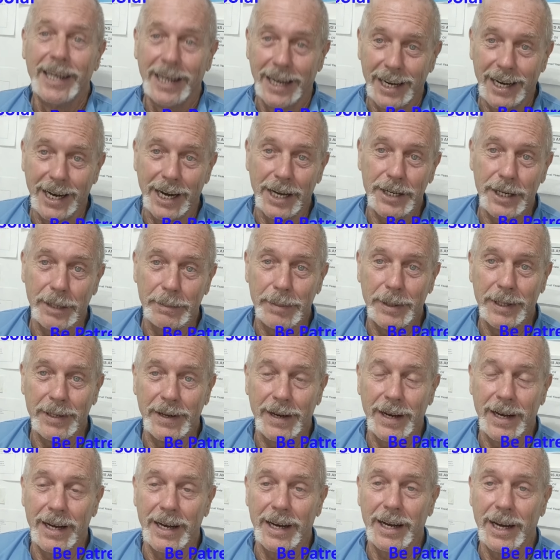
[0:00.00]

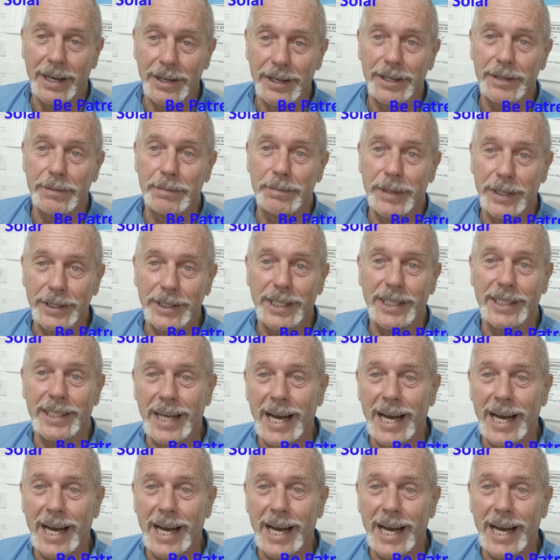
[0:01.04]
$100 billion